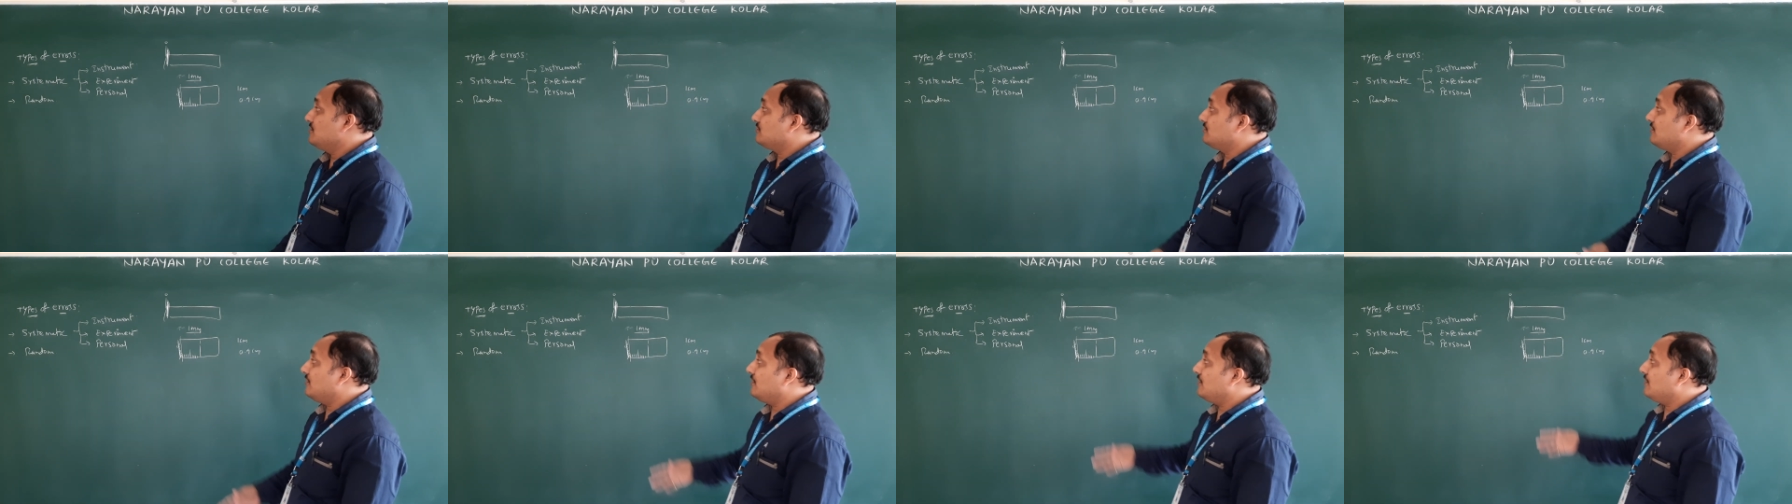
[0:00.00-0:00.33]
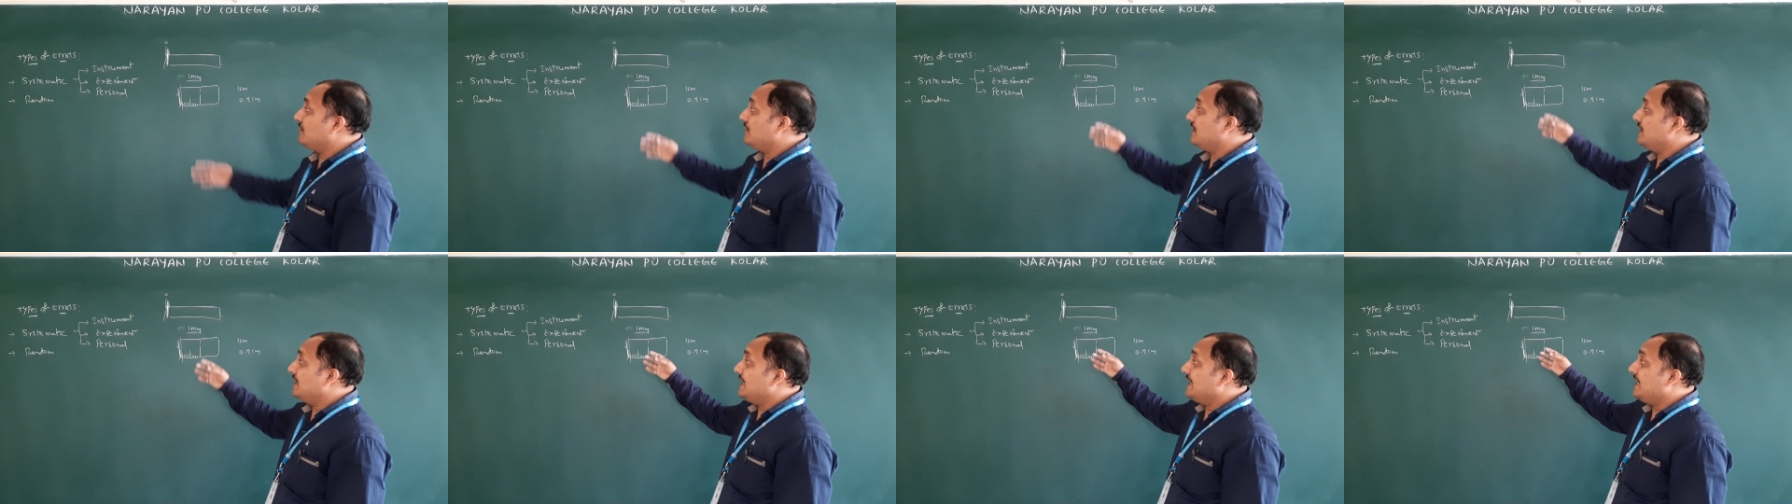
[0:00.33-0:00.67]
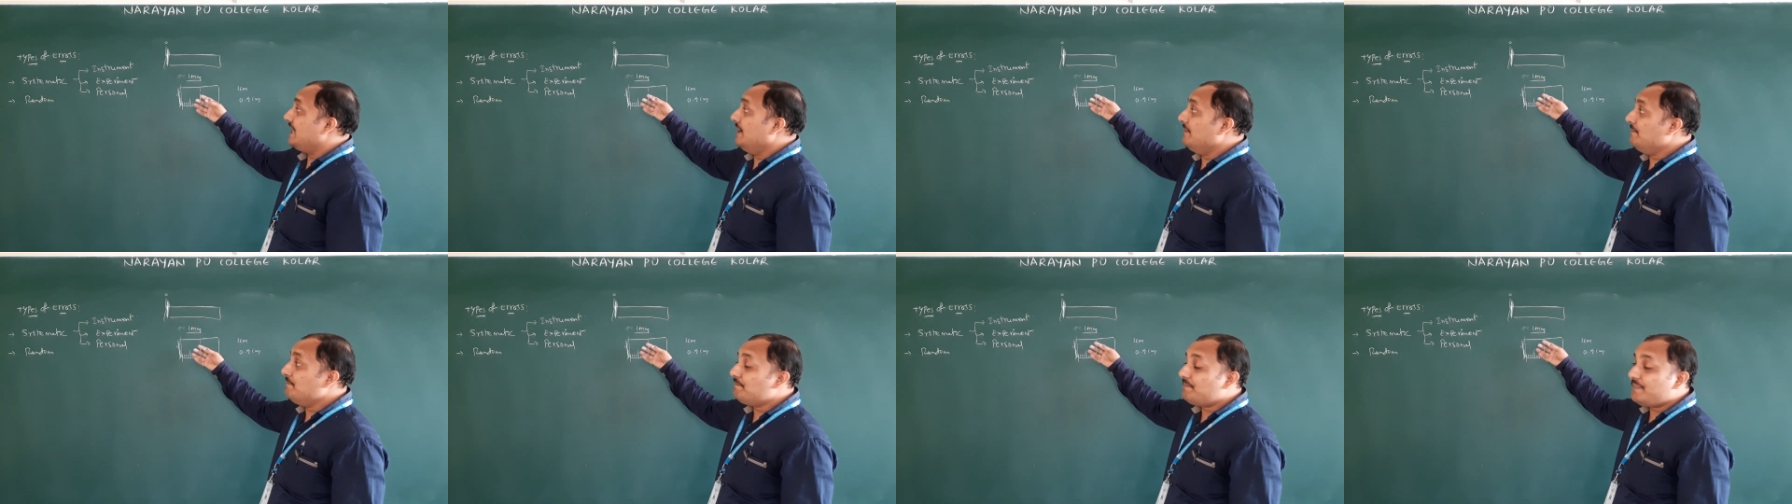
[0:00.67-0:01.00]

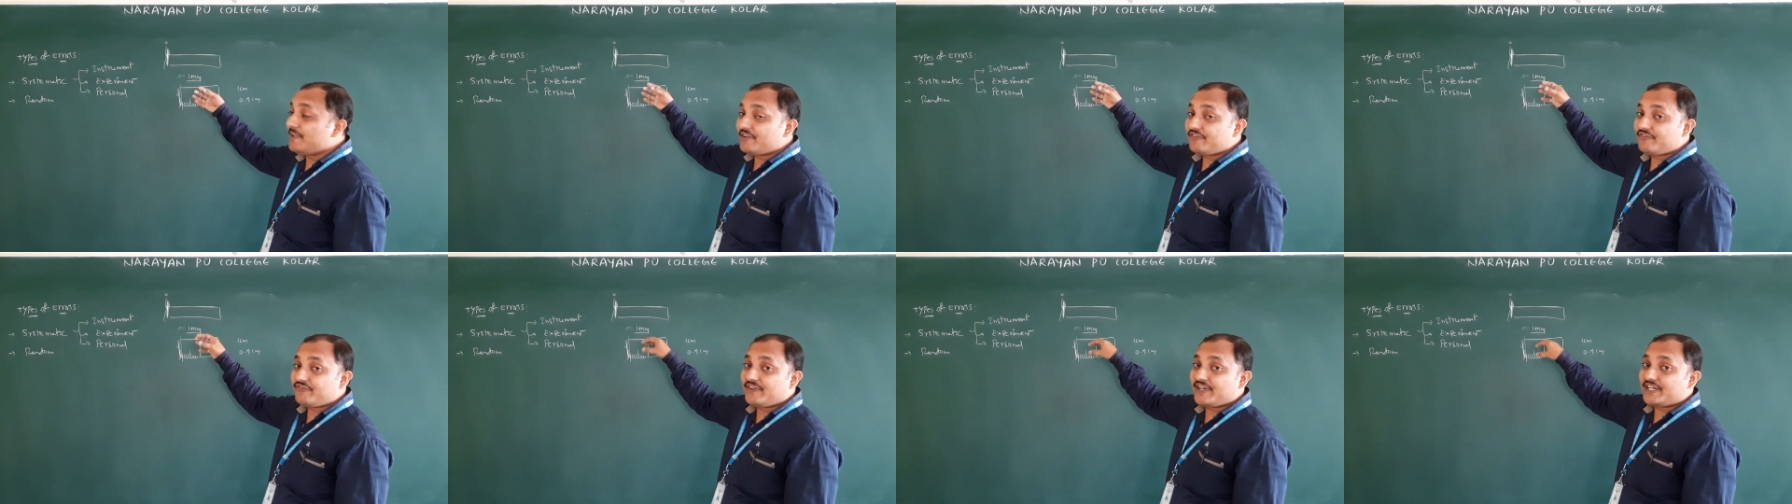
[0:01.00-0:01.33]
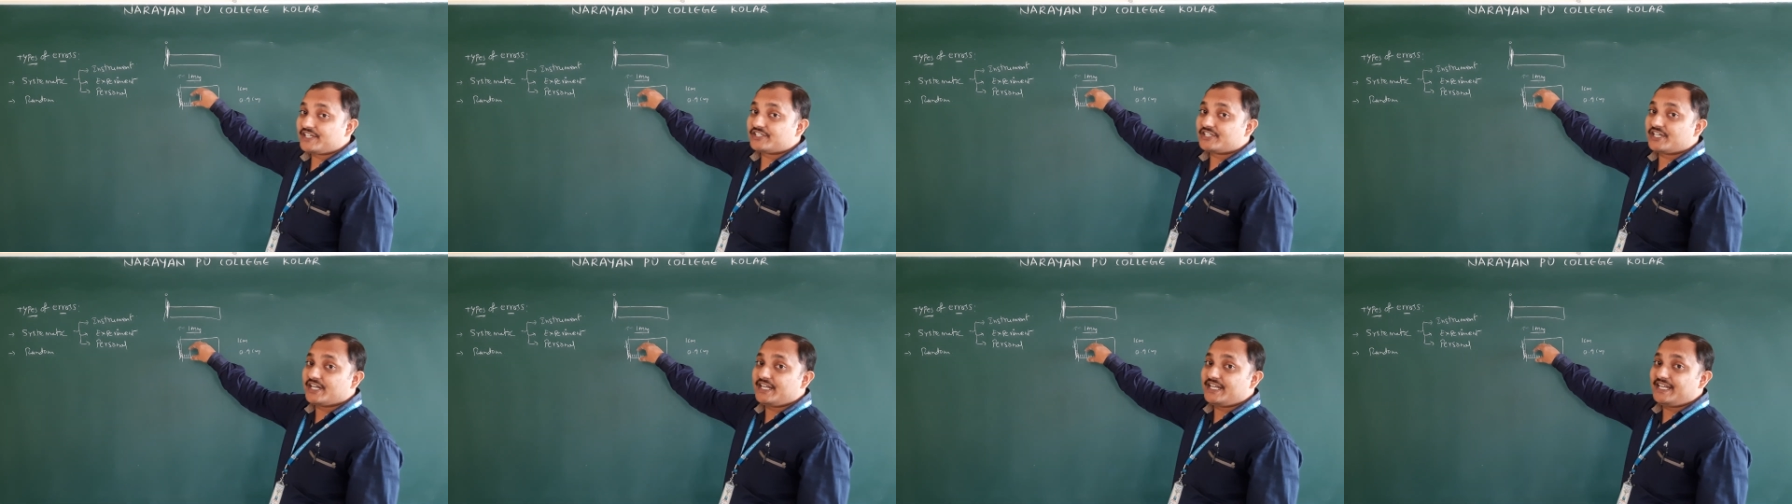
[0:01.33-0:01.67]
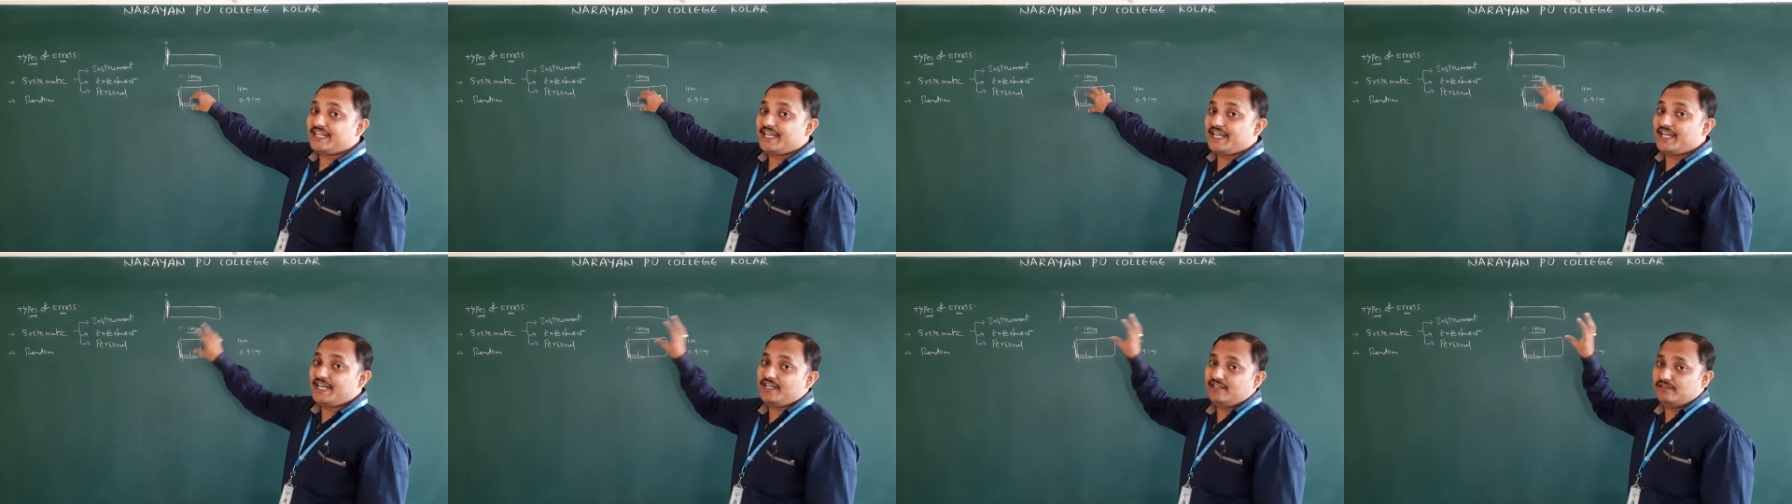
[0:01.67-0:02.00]
So
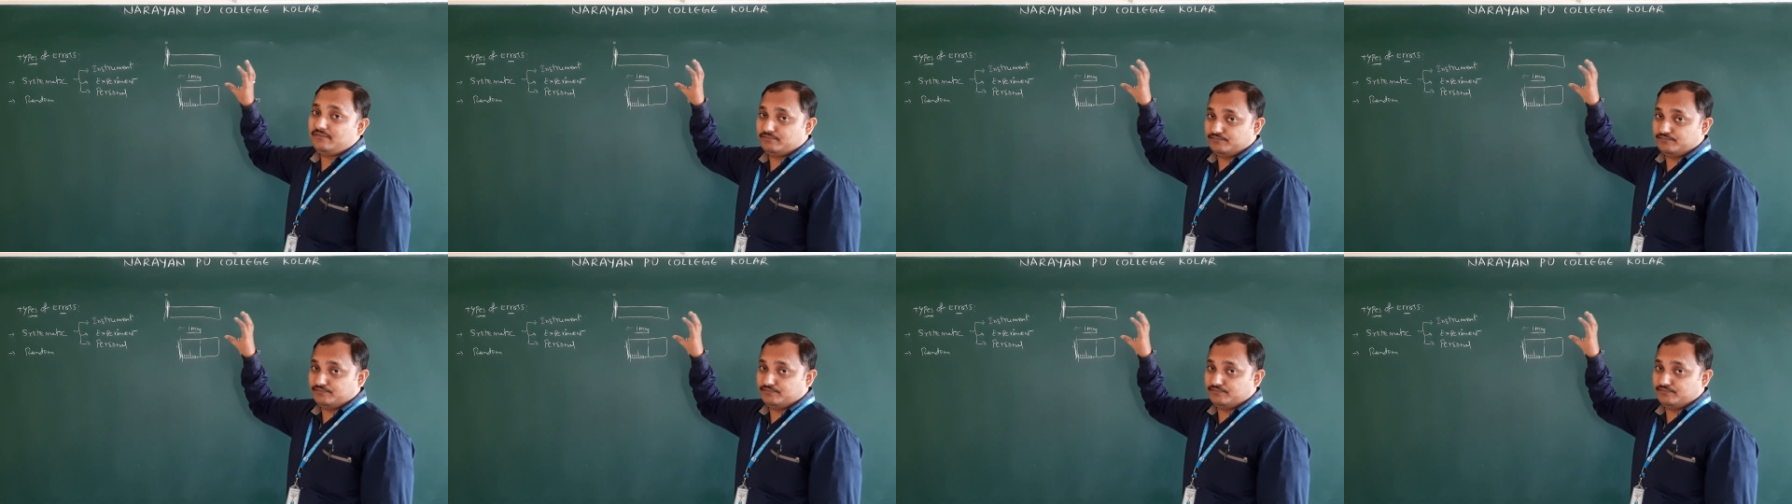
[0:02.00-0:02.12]
imperfection in